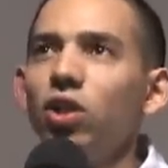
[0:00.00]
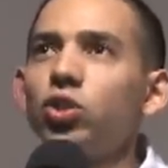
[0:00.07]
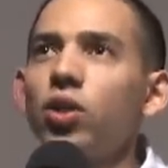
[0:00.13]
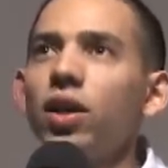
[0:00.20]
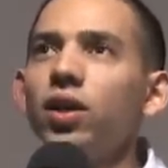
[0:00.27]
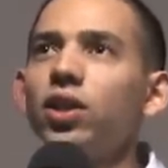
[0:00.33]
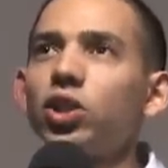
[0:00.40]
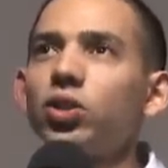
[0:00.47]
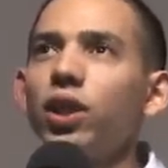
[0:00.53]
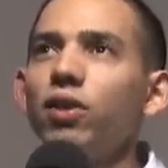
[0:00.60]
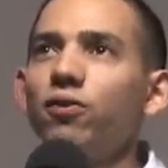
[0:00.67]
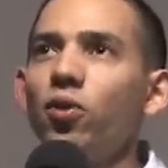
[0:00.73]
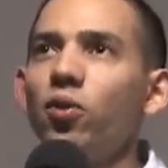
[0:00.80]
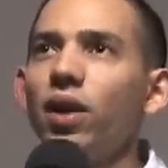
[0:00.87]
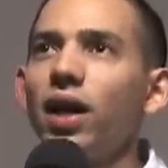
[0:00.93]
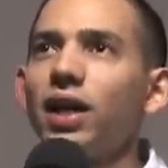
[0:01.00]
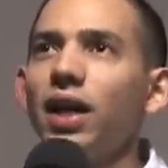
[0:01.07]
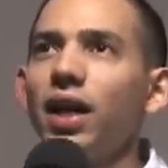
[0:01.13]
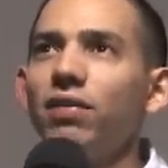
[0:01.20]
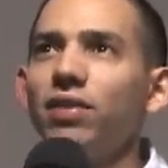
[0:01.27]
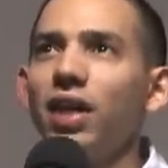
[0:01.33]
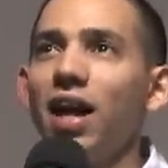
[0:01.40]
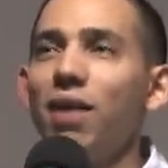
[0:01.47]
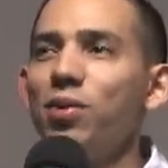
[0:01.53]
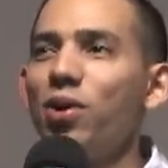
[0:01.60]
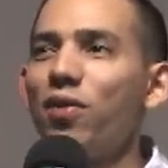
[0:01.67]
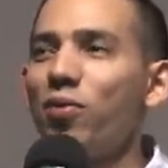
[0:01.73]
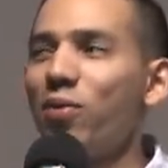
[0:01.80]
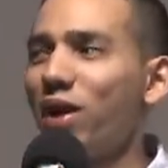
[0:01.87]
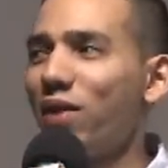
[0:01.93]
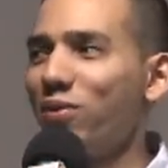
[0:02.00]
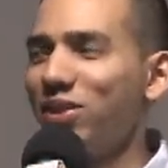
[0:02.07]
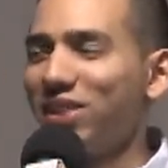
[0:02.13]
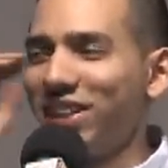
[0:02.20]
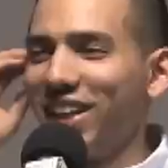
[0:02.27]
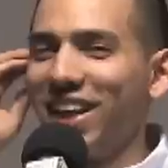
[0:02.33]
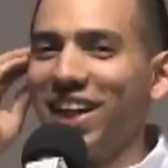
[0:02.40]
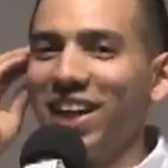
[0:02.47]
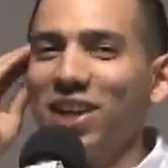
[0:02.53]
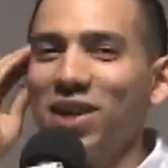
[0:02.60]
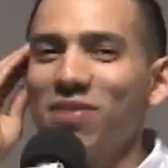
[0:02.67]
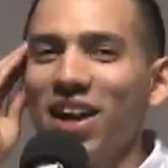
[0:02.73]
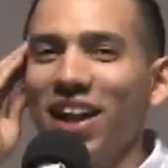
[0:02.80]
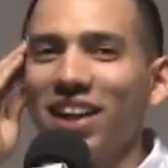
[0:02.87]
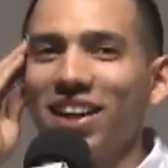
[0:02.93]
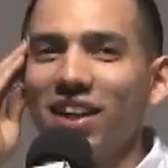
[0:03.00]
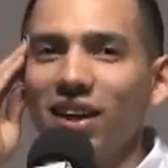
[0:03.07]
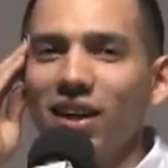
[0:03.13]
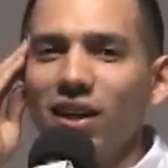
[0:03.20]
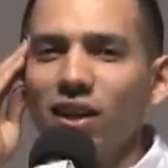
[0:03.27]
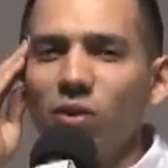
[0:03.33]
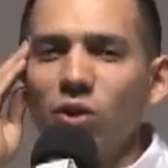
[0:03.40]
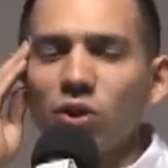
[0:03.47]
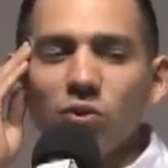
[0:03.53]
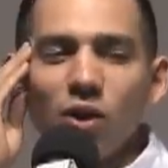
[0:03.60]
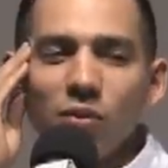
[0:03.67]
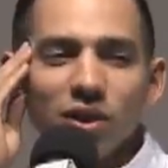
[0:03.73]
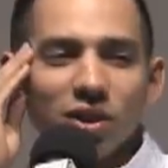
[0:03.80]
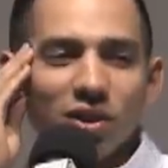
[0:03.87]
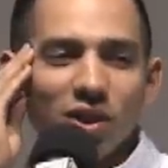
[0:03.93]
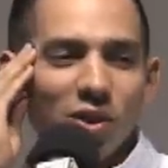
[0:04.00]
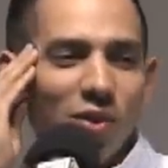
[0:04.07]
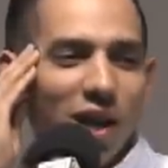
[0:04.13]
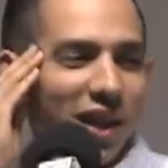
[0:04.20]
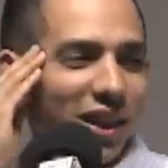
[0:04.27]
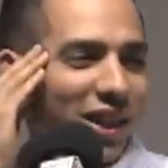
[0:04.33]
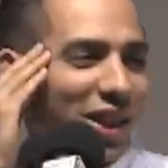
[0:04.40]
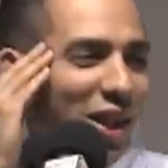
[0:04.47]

trying to look straight forward. Like, and I'm not what everyone's thinking in their mind. Like, what's wrong with this girl? Why is she